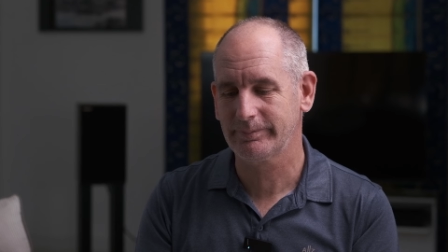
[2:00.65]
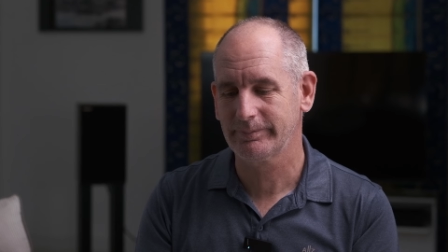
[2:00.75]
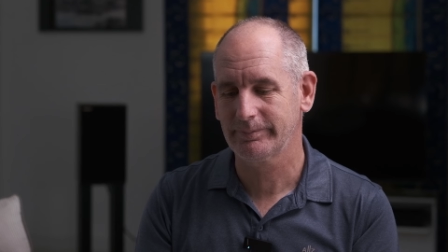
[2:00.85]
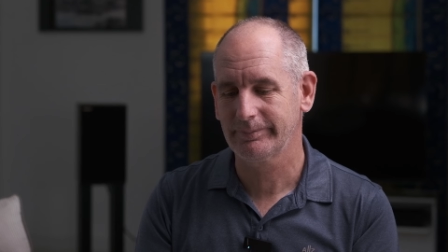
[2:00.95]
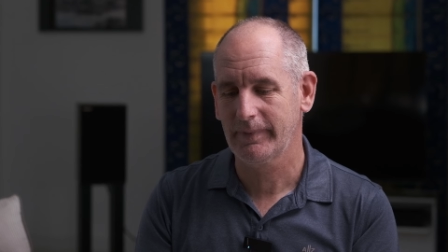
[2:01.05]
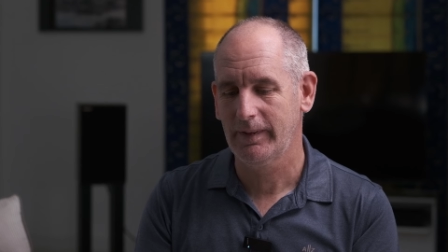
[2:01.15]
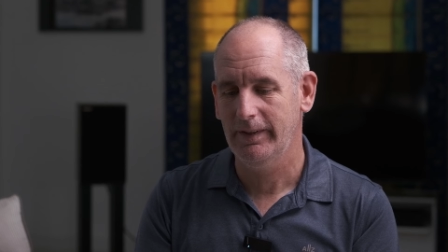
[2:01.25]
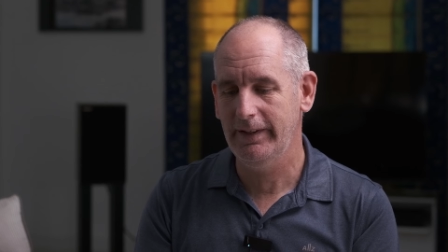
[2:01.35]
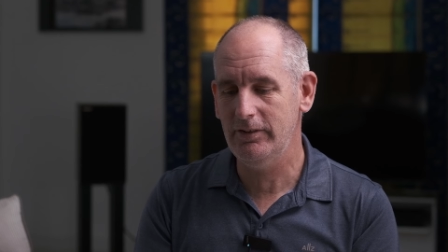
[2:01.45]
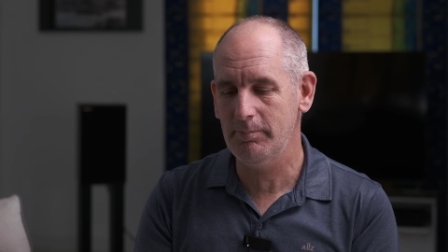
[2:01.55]
school, I think. Is
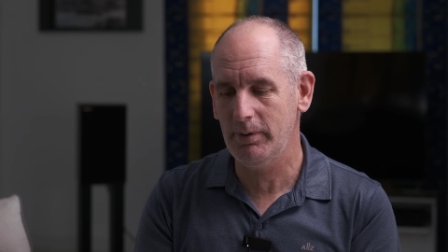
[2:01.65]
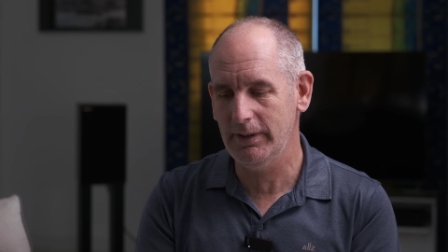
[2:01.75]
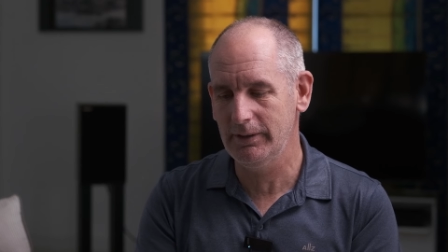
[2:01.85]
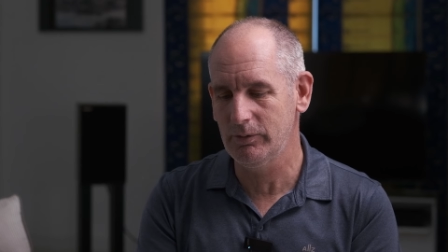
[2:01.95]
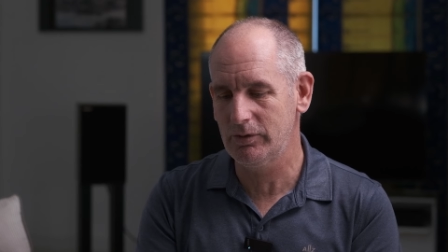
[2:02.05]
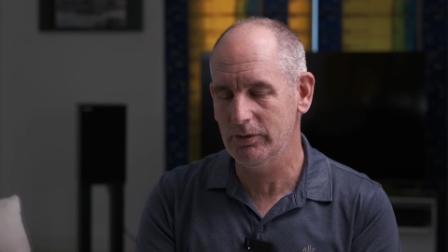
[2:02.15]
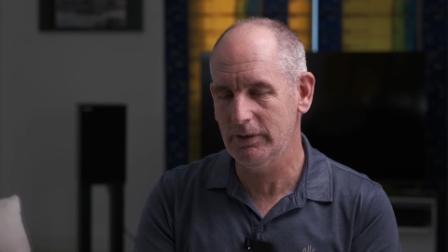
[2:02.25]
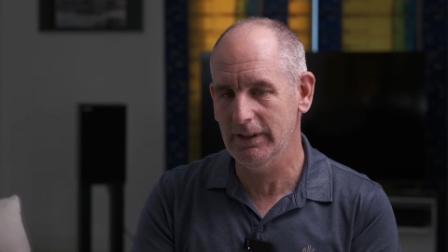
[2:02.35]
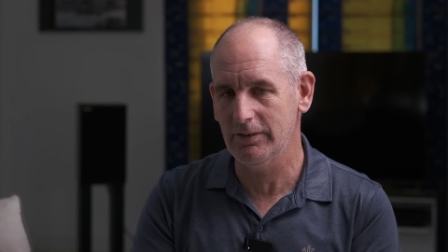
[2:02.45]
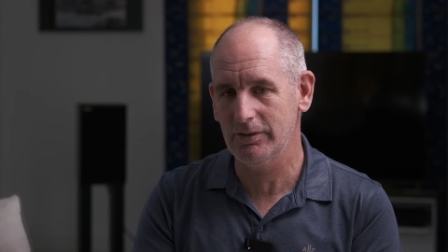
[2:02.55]
that it is a bilingual school,
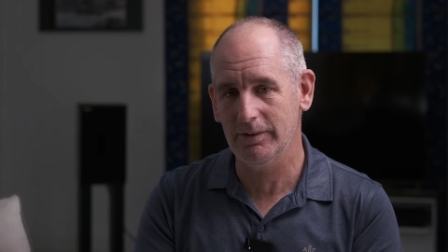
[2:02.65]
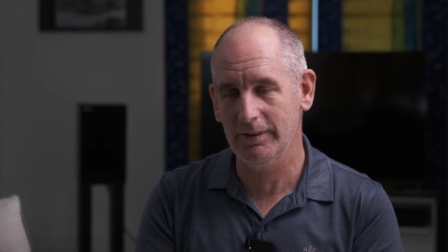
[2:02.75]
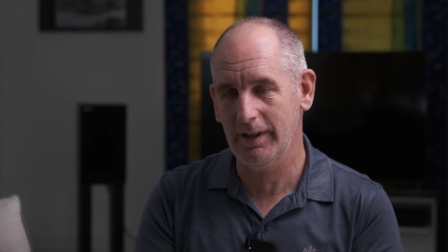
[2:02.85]
yes. Yeah.